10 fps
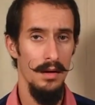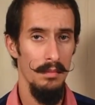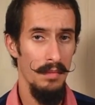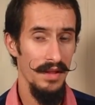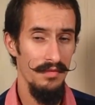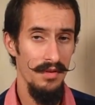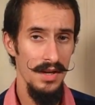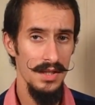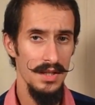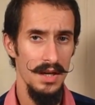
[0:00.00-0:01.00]
But
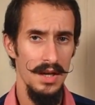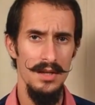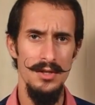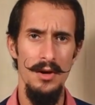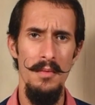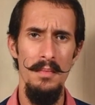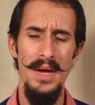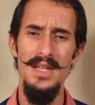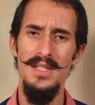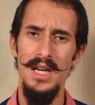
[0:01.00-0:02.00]
first, some
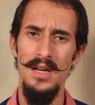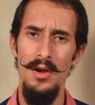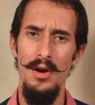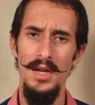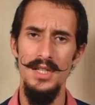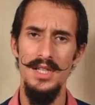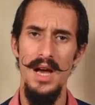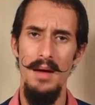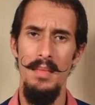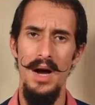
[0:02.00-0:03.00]
basic knowledge
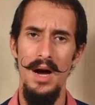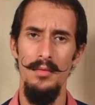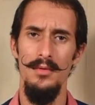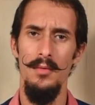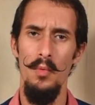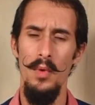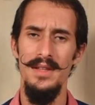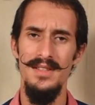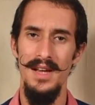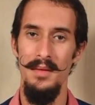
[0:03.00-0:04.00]
about
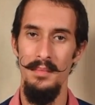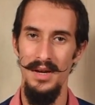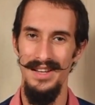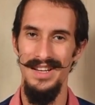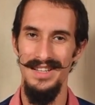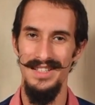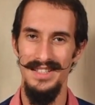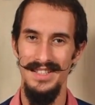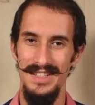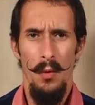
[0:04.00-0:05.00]
website builders.